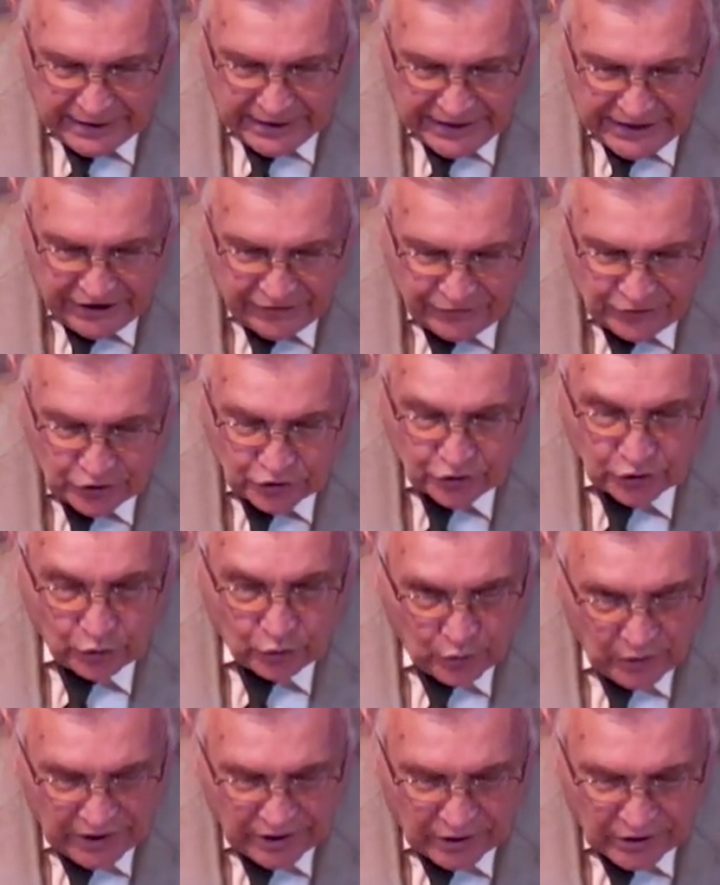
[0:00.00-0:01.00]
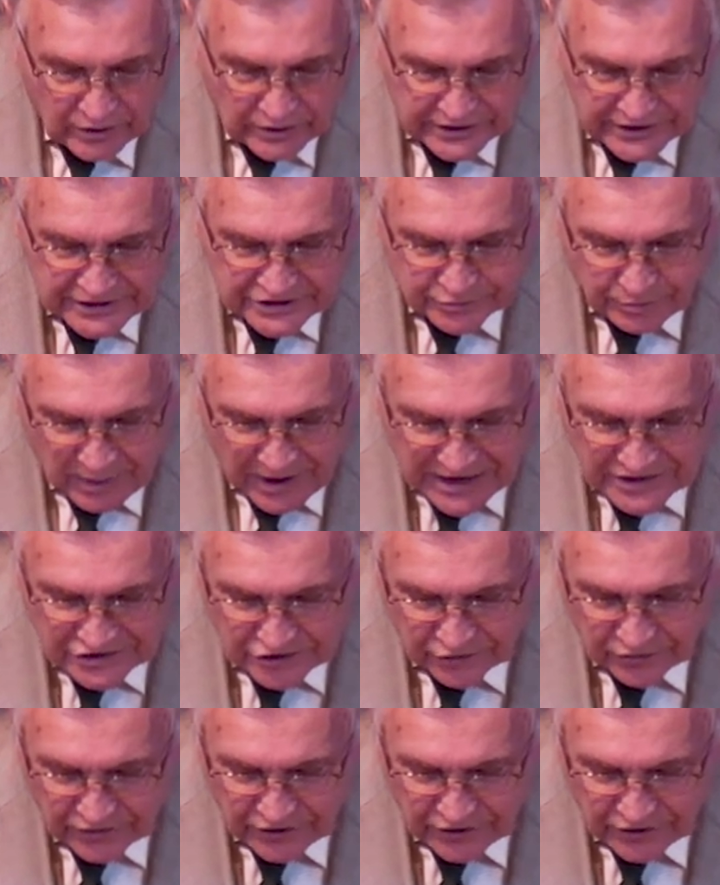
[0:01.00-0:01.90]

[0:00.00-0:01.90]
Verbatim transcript: if you do well is positive